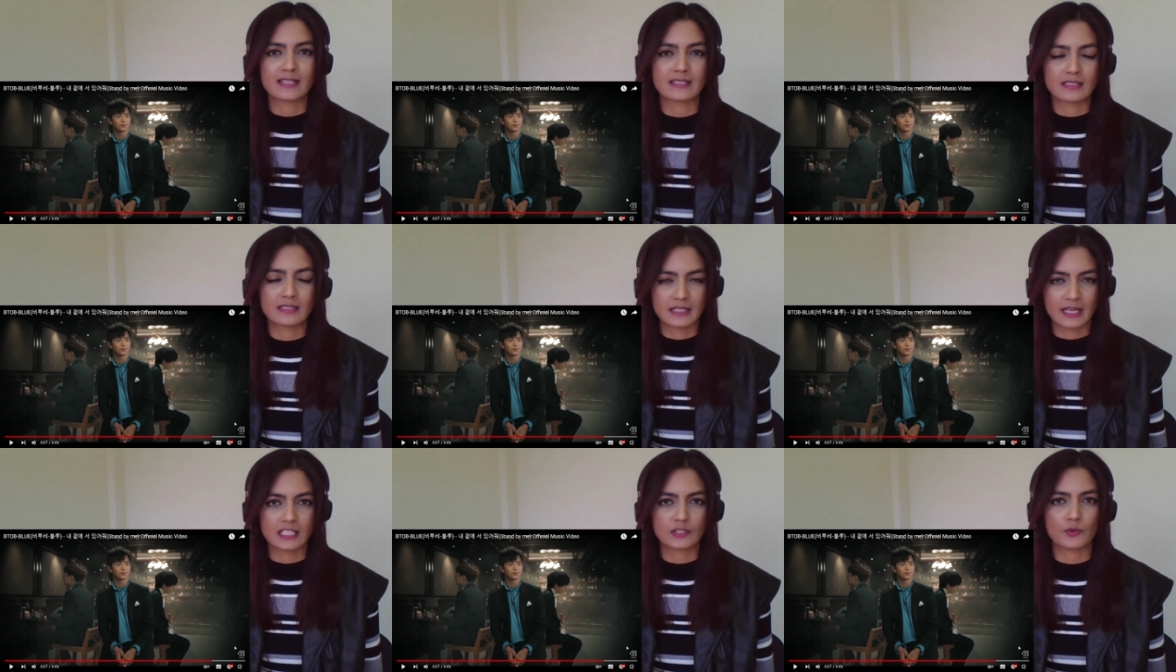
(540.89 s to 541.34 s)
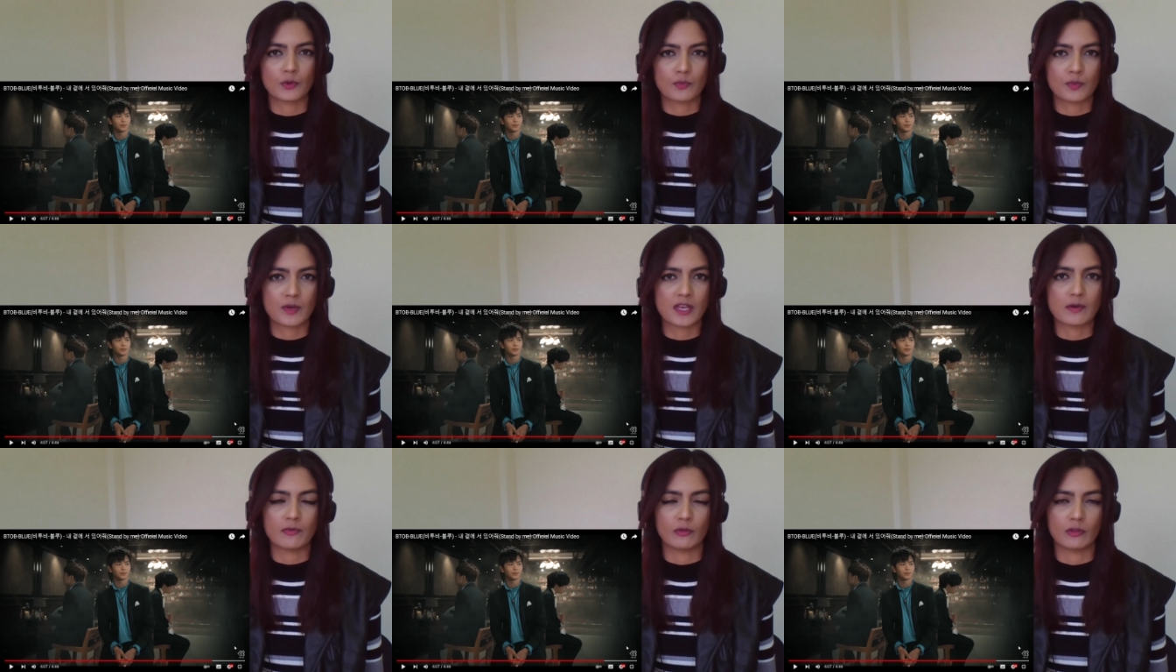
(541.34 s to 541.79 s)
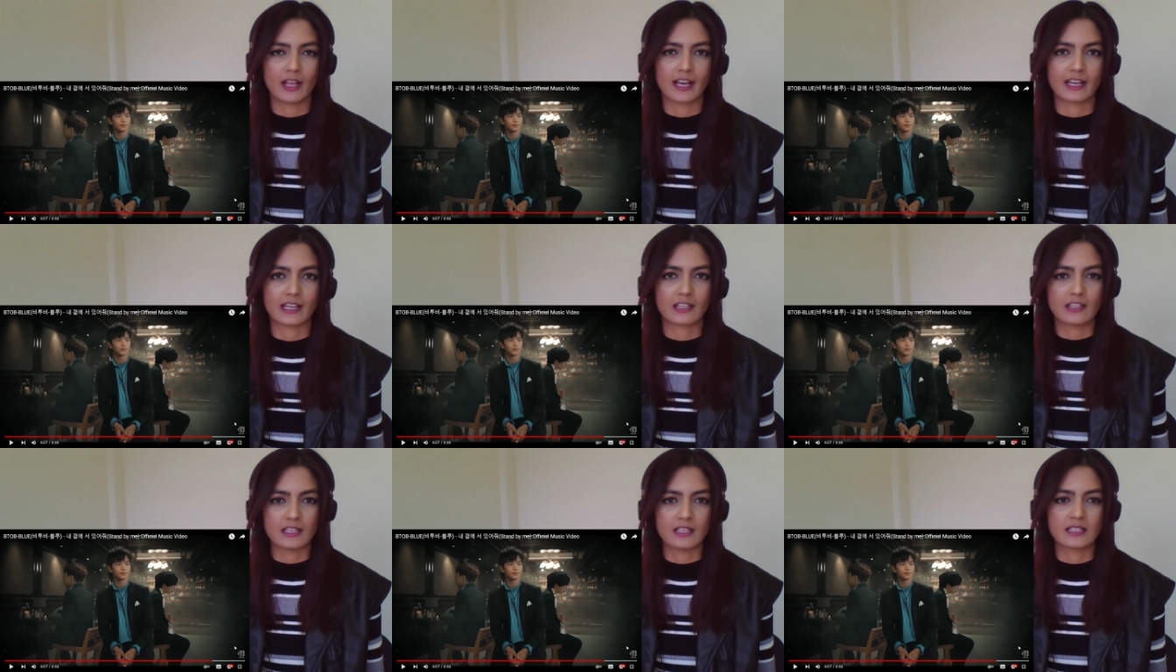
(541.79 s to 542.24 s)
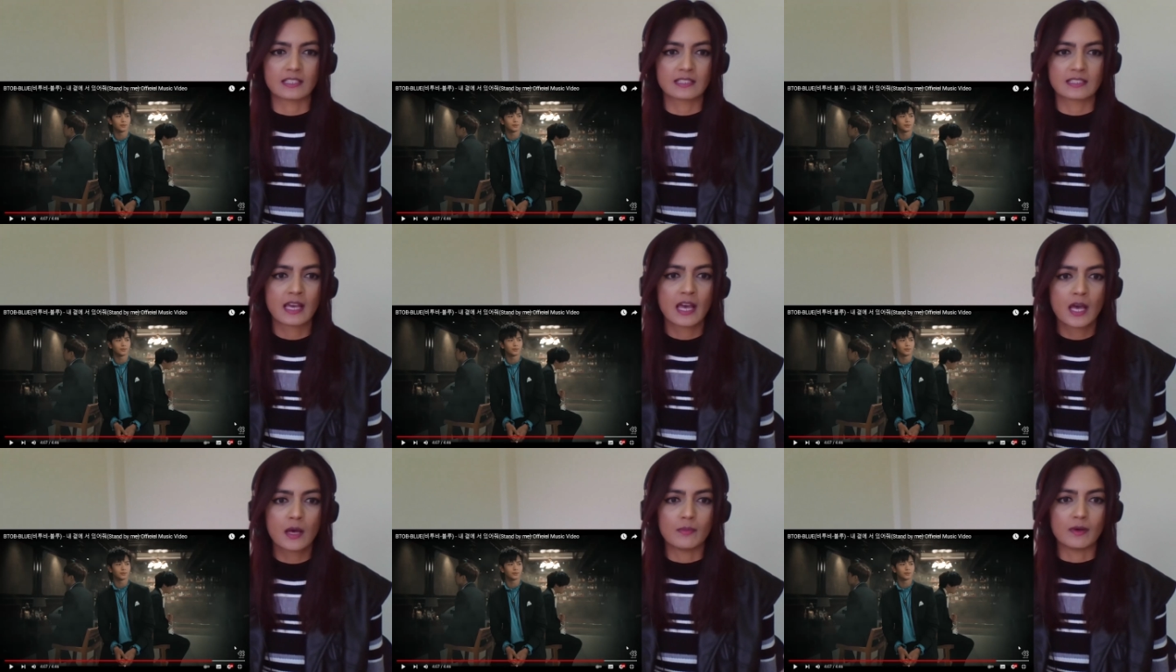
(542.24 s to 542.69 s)
and resonates with people
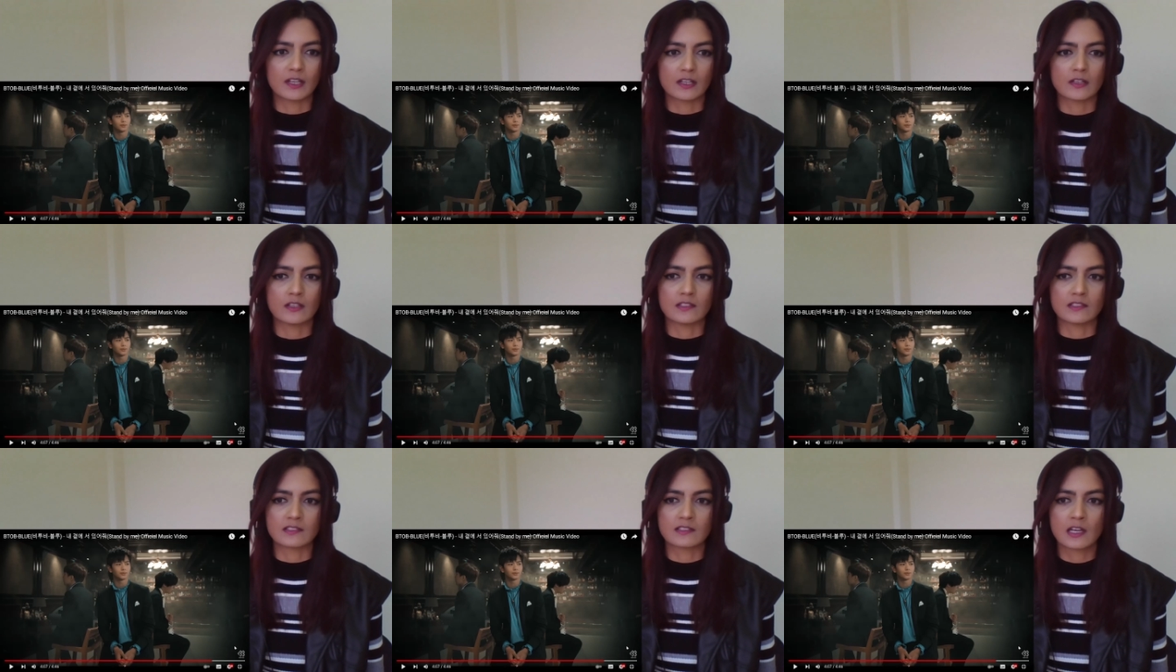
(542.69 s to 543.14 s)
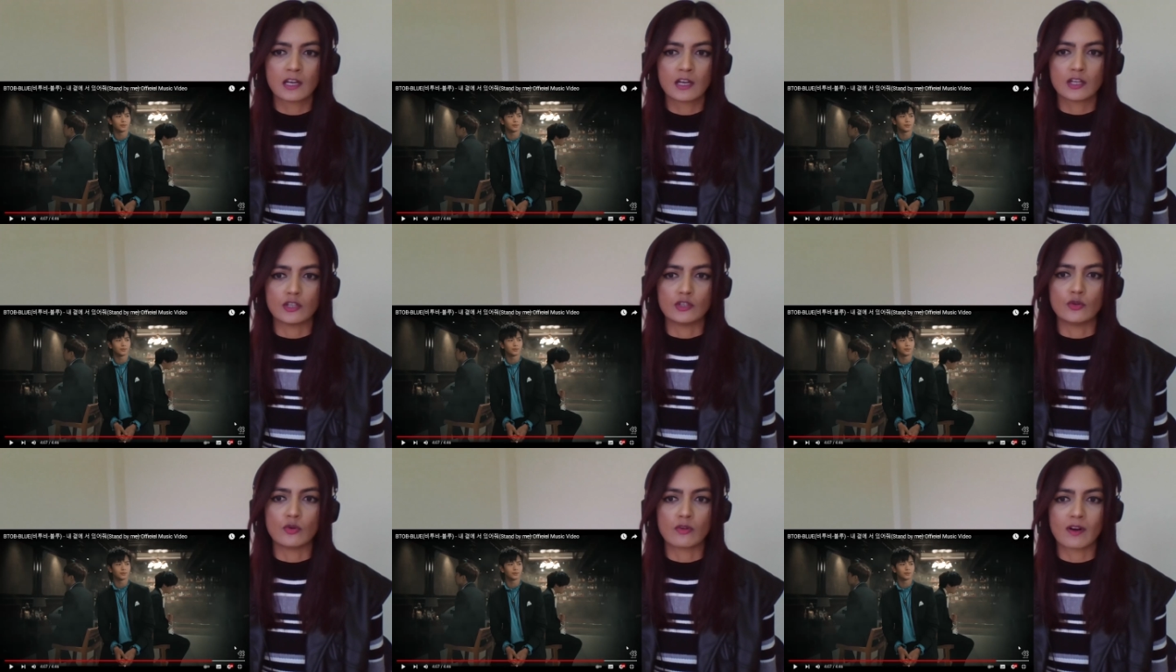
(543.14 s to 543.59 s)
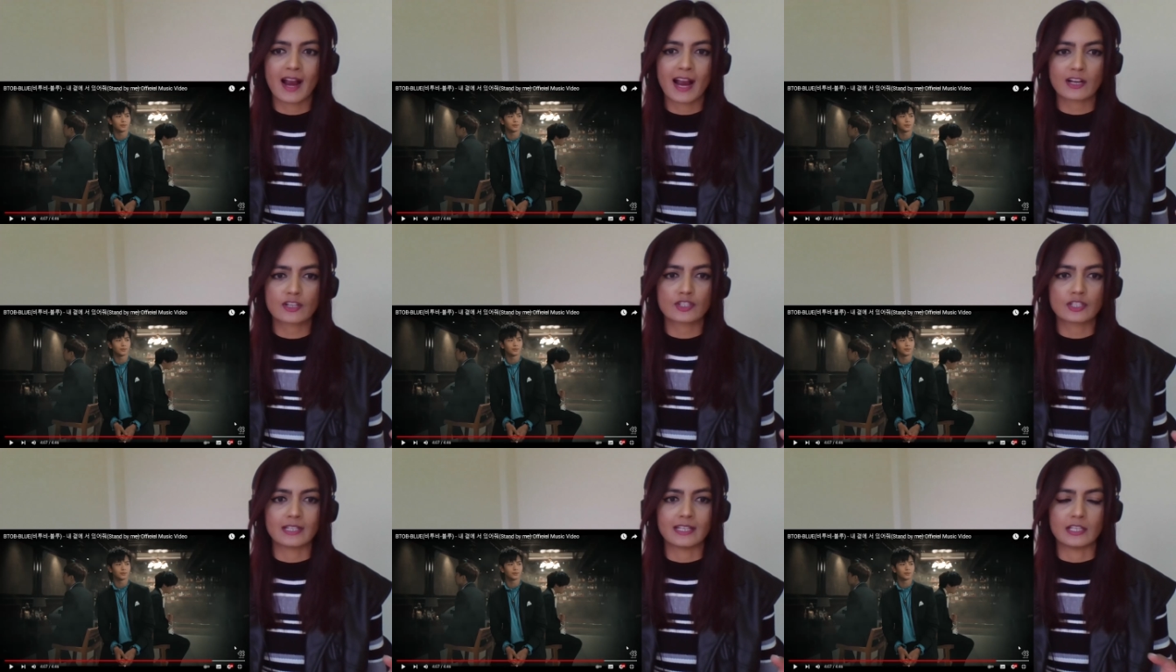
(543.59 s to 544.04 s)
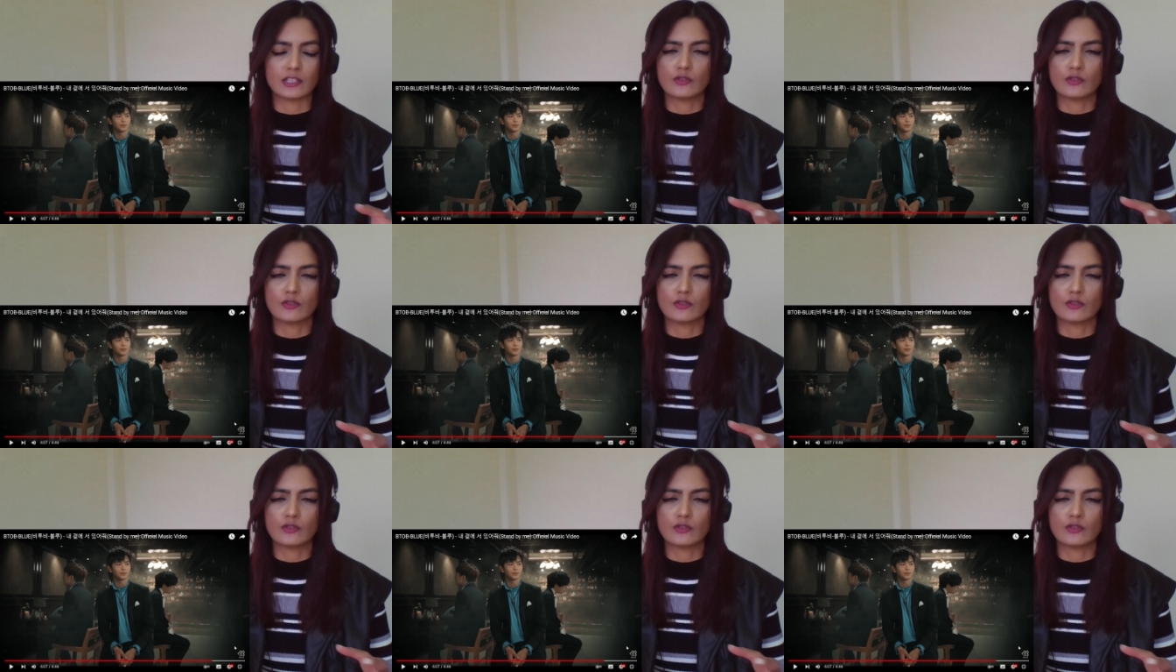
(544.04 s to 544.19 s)
like this, because you're